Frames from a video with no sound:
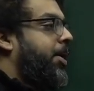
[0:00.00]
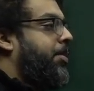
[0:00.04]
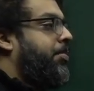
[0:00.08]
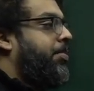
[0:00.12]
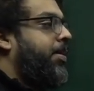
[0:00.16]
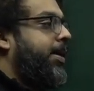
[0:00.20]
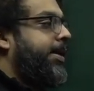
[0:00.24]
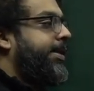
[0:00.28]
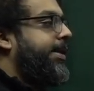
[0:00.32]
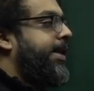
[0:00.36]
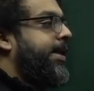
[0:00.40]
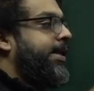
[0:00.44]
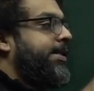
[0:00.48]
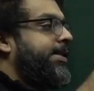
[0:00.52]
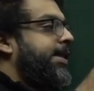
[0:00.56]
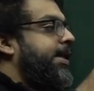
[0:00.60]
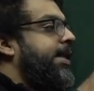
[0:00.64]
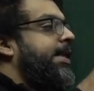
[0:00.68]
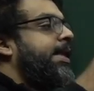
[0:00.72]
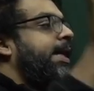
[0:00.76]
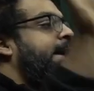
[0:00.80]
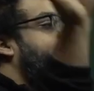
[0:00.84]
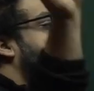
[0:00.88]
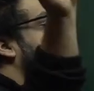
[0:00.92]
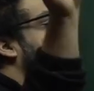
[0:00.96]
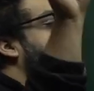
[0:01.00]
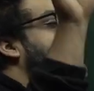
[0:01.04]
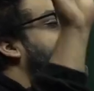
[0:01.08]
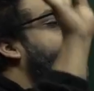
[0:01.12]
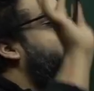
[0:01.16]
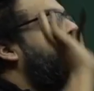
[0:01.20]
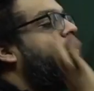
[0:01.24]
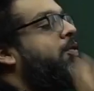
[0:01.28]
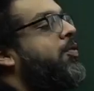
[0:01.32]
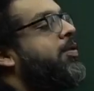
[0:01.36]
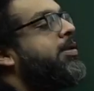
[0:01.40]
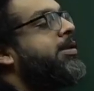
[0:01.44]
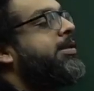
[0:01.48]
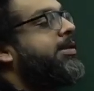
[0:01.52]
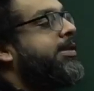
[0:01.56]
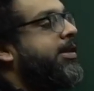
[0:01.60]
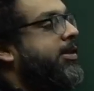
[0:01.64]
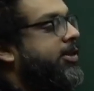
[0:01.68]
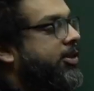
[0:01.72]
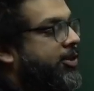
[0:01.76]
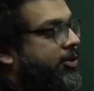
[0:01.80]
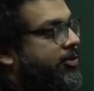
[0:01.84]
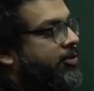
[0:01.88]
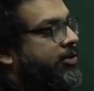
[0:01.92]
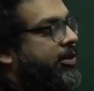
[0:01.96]
but they really haven't grown
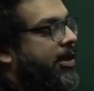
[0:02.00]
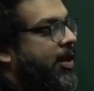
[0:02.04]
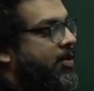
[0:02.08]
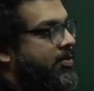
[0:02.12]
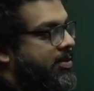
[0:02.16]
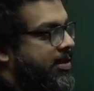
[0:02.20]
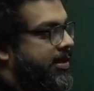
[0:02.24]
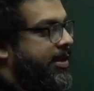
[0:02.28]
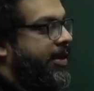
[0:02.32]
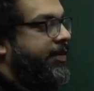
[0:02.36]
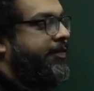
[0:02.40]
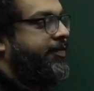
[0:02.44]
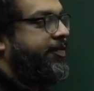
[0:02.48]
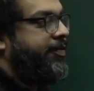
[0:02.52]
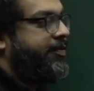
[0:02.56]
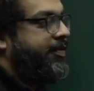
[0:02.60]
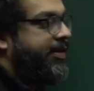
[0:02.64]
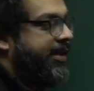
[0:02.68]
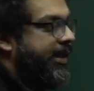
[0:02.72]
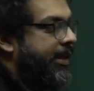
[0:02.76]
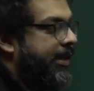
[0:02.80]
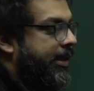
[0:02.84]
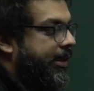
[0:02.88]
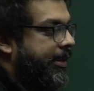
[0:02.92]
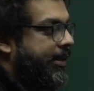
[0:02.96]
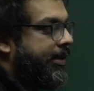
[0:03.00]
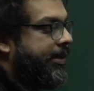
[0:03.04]
since 2015.